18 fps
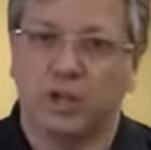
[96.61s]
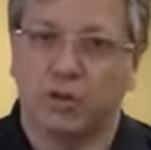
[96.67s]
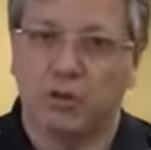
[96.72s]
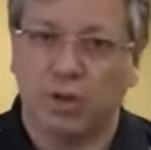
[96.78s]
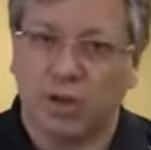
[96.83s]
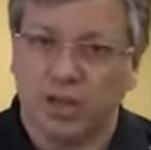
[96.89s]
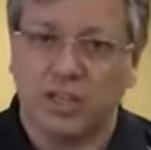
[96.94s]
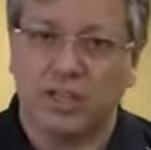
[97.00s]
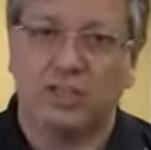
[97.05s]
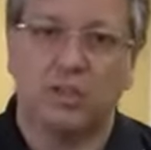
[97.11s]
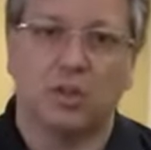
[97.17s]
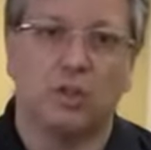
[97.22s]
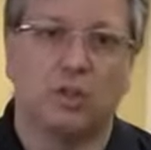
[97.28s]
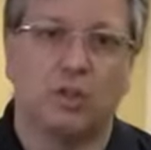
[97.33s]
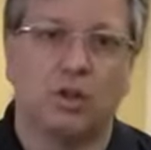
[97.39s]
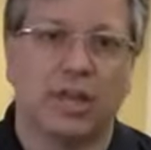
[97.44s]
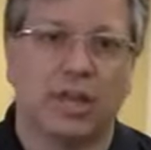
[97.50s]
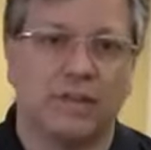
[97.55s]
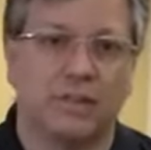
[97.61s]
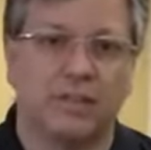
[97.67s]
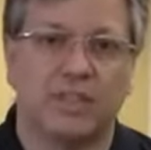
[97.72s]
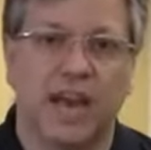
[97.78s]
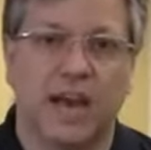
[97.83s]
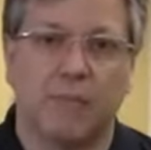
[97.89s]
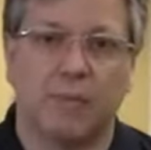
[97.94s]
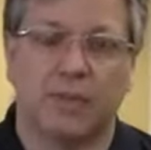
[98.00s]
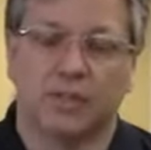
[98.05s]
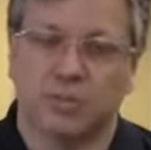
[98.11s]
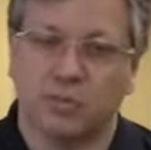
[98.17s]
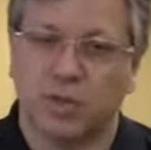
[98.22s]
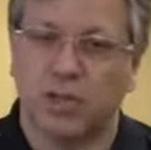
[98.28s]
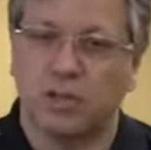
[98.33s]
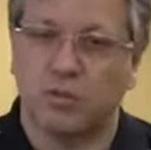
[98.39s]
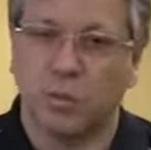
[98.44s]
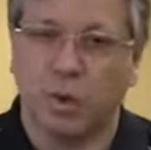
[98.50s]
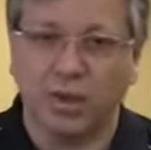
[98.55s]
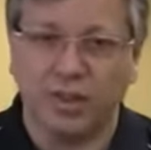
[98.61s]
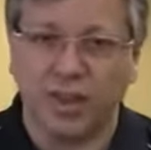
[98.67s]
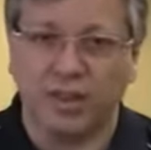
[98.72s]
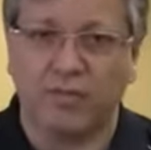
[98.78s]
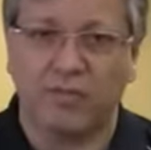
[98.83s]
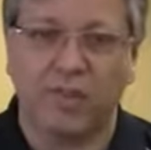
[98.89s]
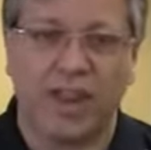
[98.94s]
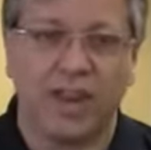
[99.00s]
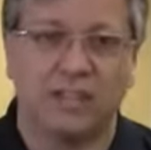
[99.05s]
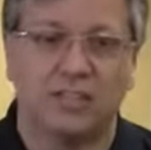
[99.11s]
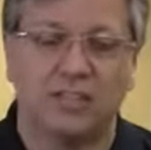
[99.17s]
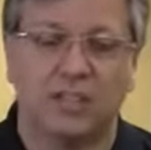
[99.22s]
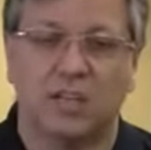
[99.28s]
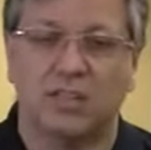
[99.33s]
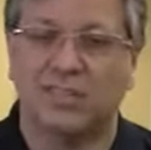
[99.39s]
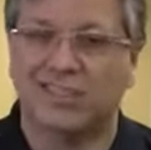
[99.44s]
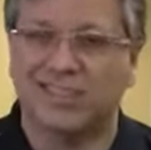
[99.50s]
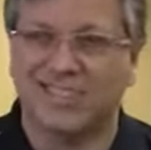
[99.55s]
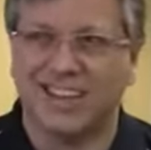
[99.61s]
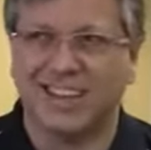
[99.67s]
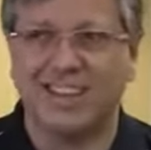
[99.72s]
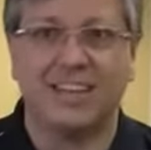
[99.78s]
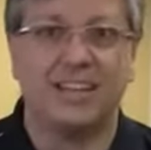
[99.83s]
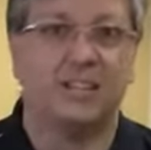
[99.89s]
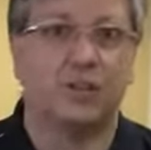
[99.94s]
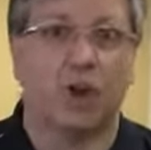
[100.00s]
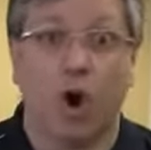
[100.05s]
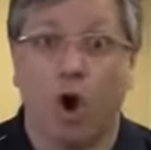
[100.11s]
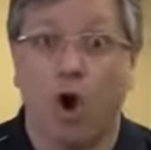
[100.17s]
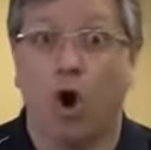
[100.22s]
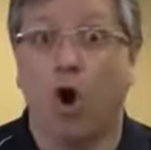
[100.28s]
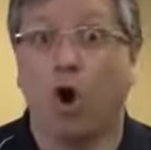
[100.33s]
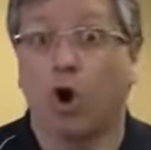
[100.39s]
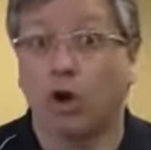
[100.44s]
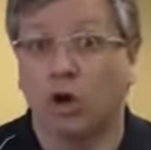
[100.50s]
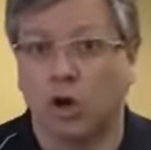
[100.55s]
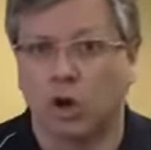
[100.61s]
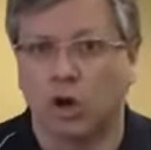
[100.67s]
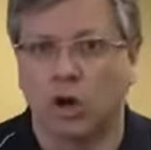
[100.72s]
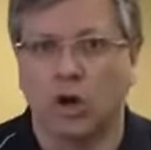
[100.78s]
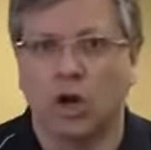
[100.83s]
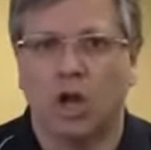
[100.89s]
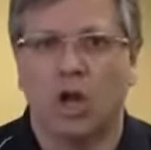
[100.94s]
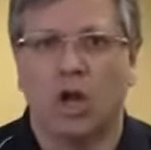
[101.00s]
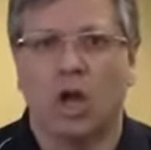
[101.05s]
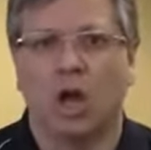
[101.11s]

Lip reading: you really need to look at the topics, because what the advanced does, it's not that it's harder